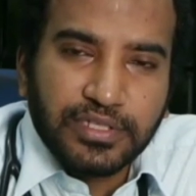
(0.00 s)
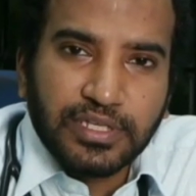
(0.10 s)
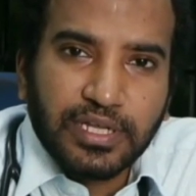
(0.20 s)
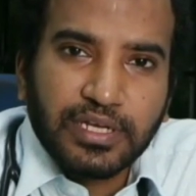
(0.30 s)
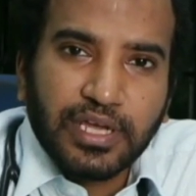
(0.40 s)
will
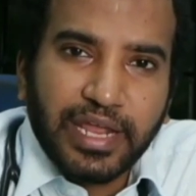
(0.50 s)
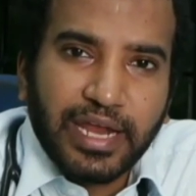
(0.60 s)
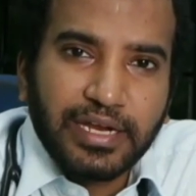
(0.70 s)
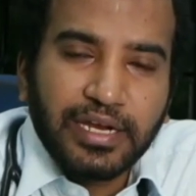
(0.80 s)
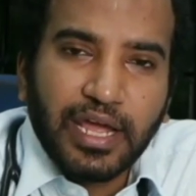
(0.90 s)
see that a
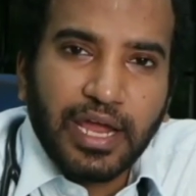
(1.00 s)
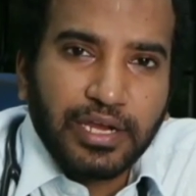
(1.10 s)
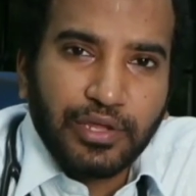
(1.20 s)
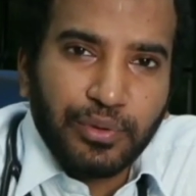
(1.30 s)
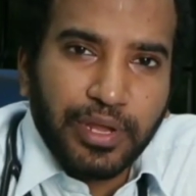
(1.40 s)
creatinine
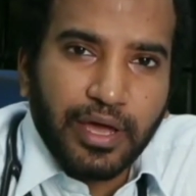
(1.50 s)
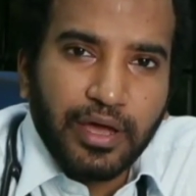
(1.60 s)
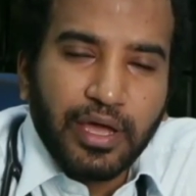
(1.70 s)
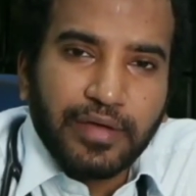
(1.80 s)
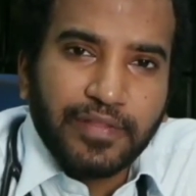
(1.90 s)
and urea,
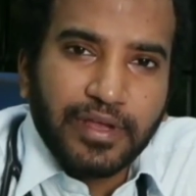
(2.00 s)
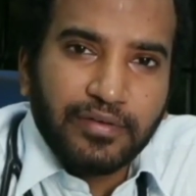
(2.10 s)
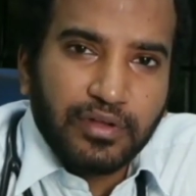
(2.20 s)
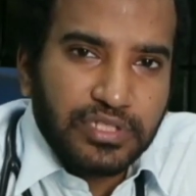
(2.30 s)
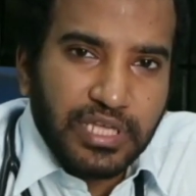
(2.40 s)

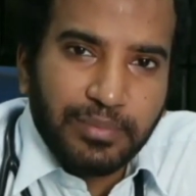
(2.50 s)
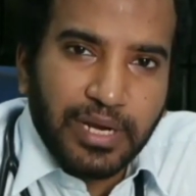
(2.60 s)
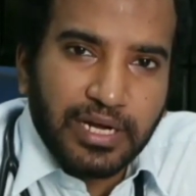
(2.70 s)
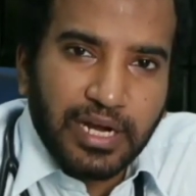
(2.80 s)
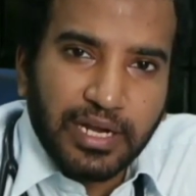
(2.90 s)
then serum
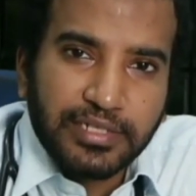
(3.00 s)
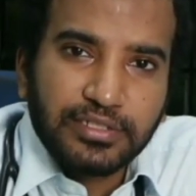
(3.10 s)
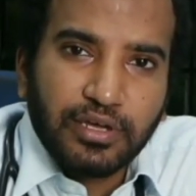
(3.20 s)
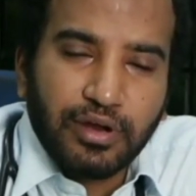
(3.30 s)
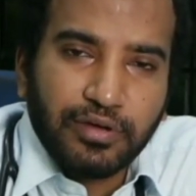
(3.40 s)

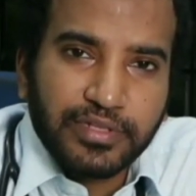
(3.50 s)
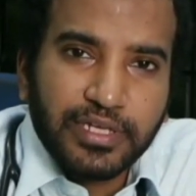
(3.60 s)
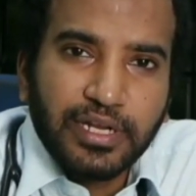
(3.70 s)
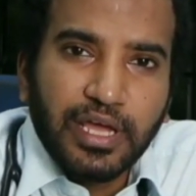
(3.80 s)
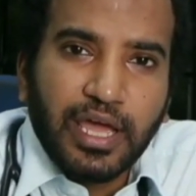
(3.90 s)
electrolytes along with
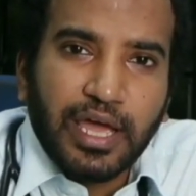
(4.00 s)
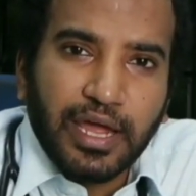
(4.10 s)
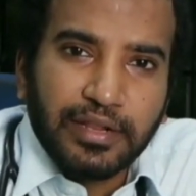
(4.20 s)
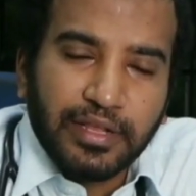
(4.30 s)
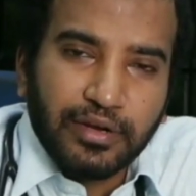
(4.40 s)
that,
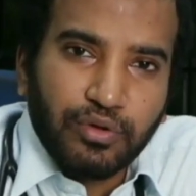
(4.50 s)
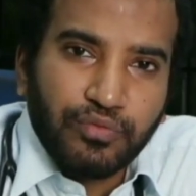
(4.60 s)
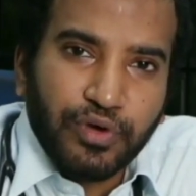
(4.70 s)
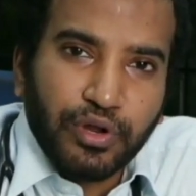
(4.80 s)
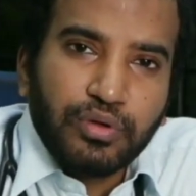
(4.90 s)
and then
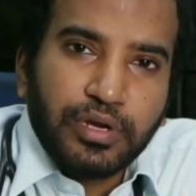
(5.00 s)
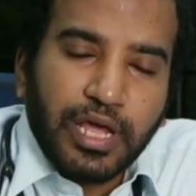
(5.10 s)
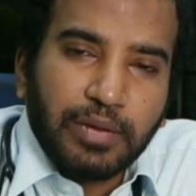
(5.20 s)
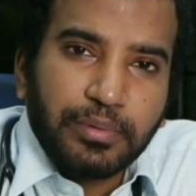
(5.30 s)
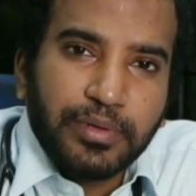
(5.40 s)
go for urine
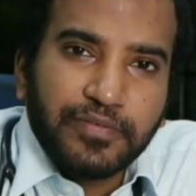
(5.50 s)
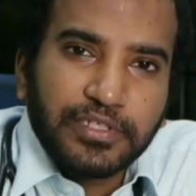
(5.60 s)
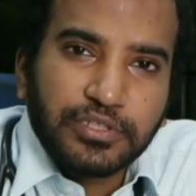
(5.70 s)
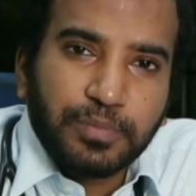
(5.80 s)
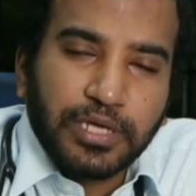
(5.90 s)
albumin,
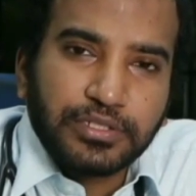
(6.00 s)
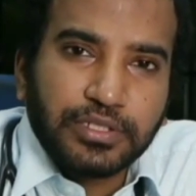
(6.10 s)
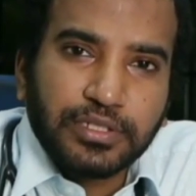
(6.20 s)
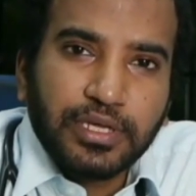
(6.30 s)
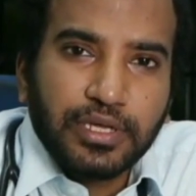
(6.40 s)
which is passed
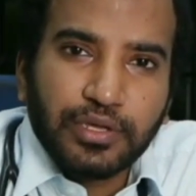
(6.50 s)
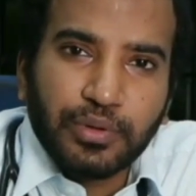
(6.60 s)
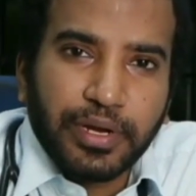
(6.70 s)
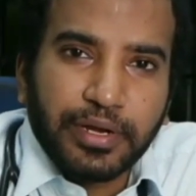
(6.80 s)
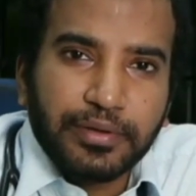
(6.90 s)
in the
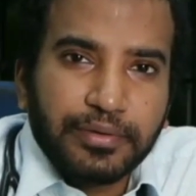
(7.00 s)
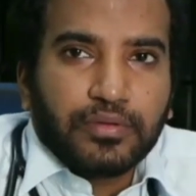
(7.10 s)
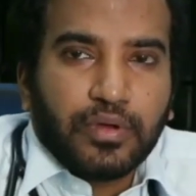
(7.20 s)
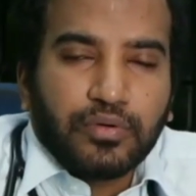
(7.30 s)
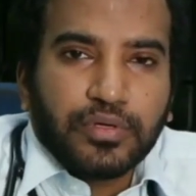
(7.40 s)
urine.
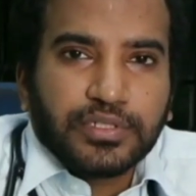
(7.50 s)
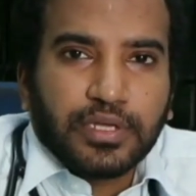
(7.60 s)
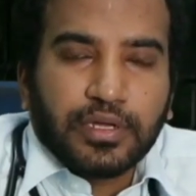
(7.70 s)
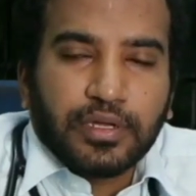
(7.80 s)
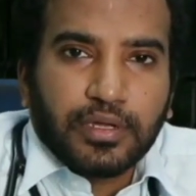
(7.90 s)
So how does
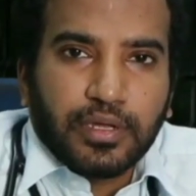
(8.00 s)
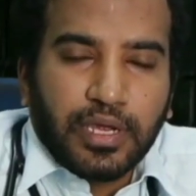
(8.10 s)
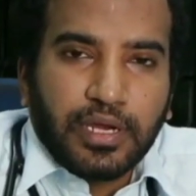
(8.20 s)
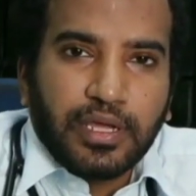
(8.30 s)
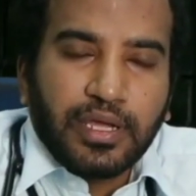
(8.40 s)
the
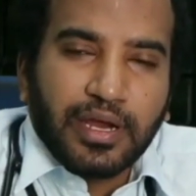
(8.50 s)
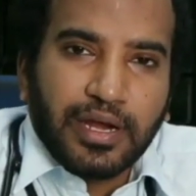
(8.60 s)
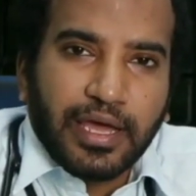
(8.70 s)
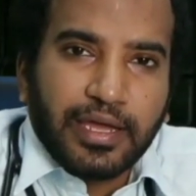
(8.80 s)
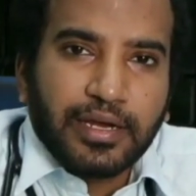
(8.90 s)
eating,
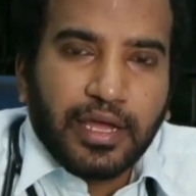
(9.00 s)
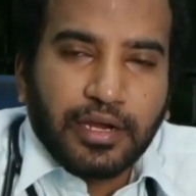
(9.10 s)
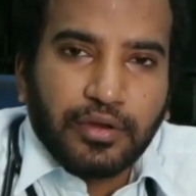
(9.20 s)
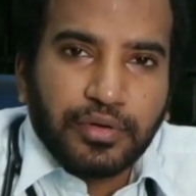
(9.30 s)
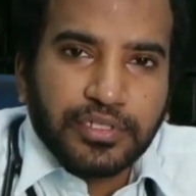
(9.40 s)
diet
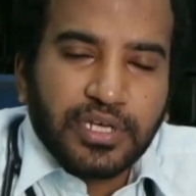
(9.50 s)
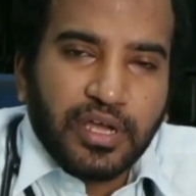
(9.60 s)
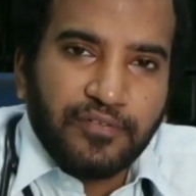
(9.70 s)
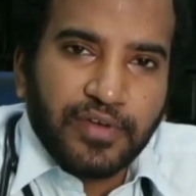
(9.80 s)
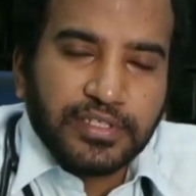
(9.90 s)
and nutrition
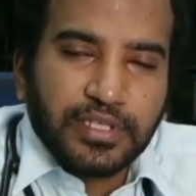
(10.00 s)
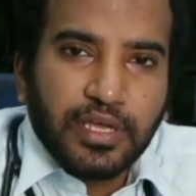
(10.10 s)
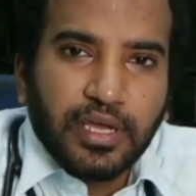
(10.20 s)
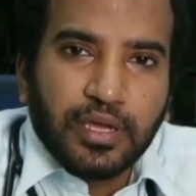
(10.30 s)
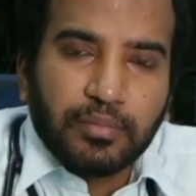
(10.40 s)
affects
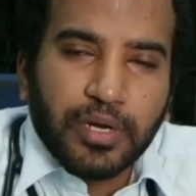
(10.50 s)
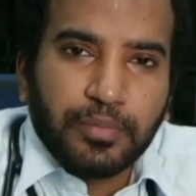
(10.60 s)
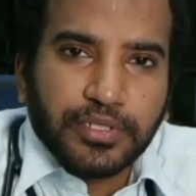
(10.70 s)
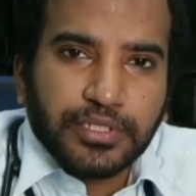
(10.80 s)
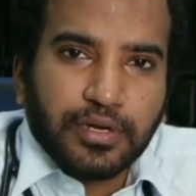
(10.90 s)
the
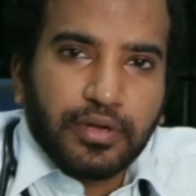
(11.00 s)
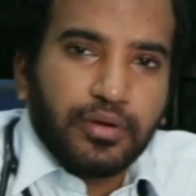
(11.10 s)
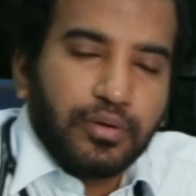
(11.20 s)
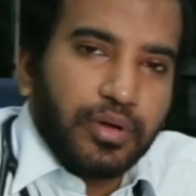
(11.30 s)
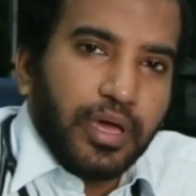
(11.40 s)
blood pressure?
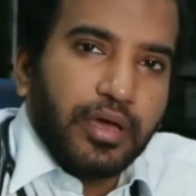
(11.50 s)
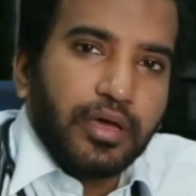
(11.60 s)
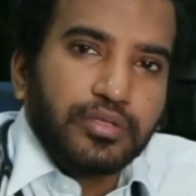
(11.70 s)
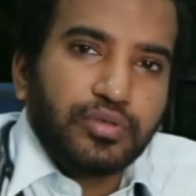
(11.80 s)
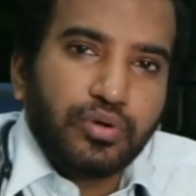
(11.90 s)
Okay,
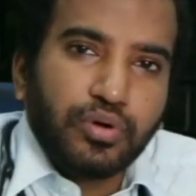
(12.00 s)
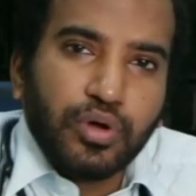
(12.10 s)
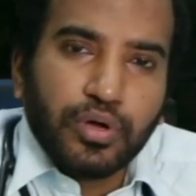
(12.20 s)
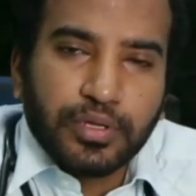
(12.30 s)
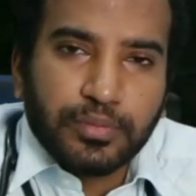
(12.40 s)
so